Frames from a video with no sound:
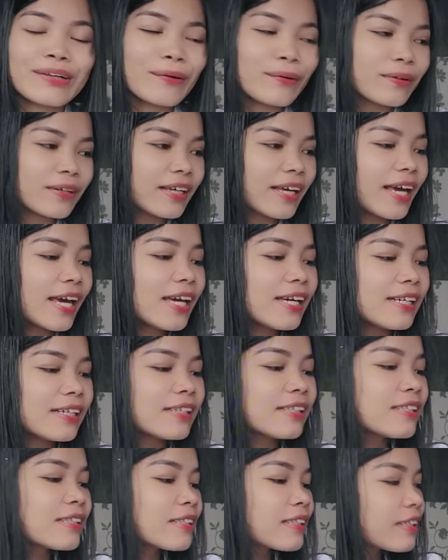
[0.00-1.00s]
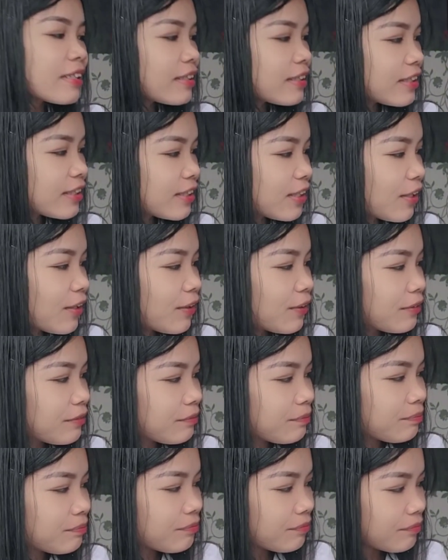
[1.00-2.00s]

Okay, so